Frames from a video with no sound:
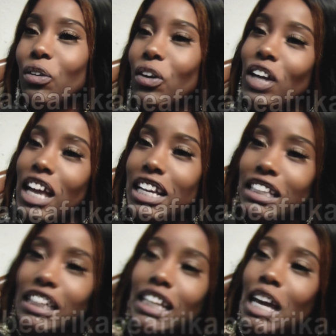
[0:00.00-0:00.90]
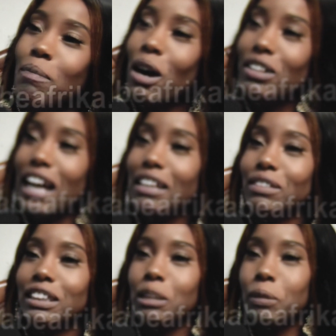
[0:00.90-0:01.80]
Okay? It came out that he
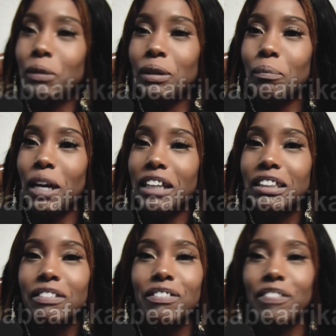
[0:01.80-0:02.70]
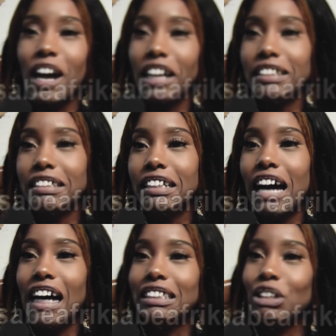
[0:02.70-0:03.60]
was sleeping with the maid. Fine.
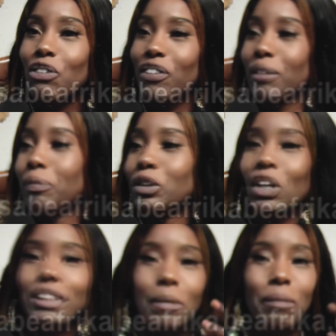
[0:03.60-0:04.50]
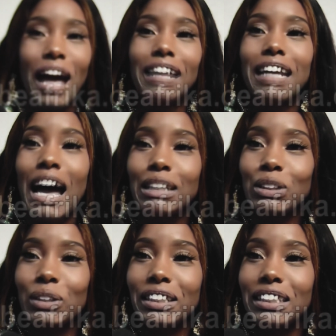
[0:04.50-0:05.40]
I still turned a blind eye
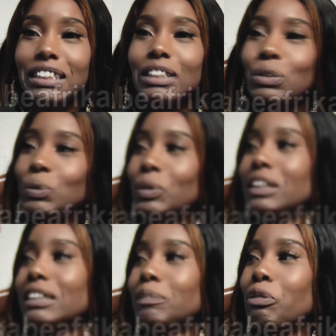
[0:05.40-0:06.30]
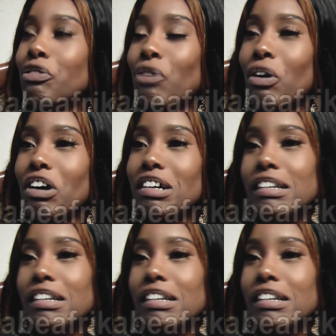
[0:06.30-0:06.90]
to it. This is 2 weeks before